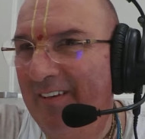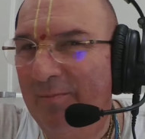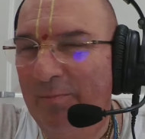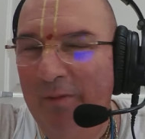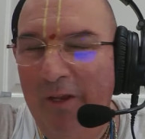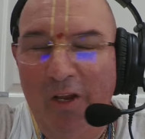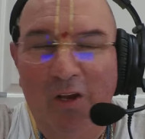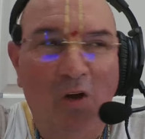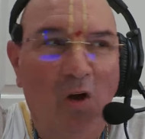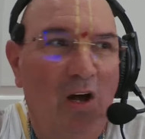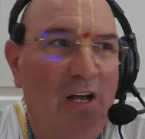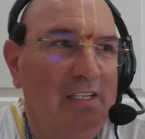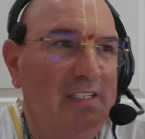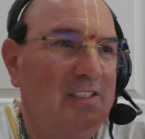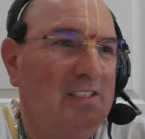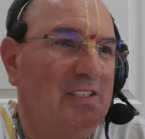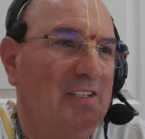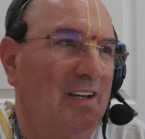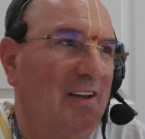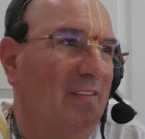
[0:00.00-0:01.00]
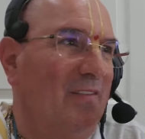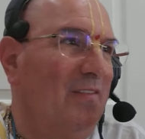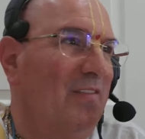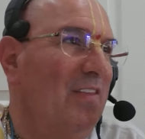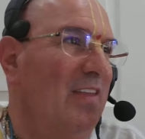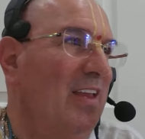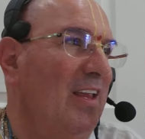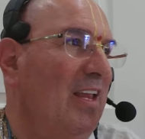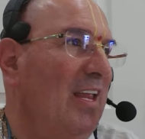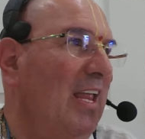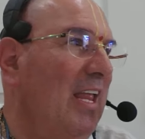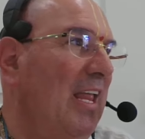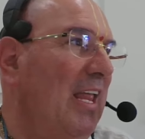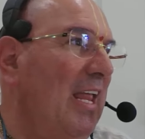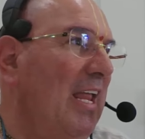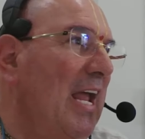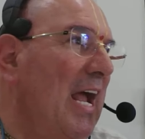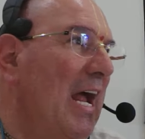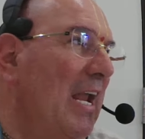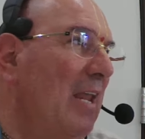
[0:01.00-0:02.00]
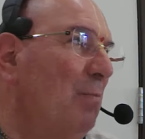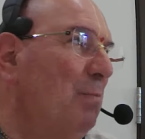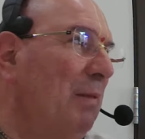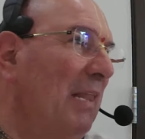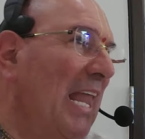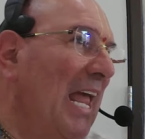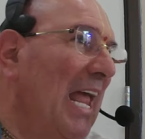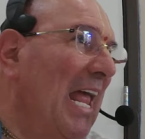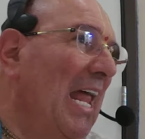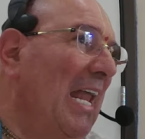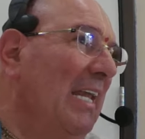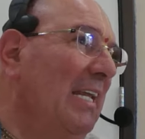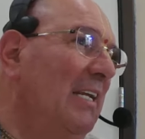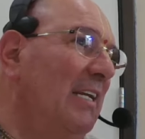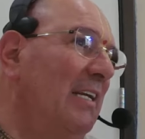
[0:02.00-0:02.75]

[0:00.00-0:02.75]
because he had a plan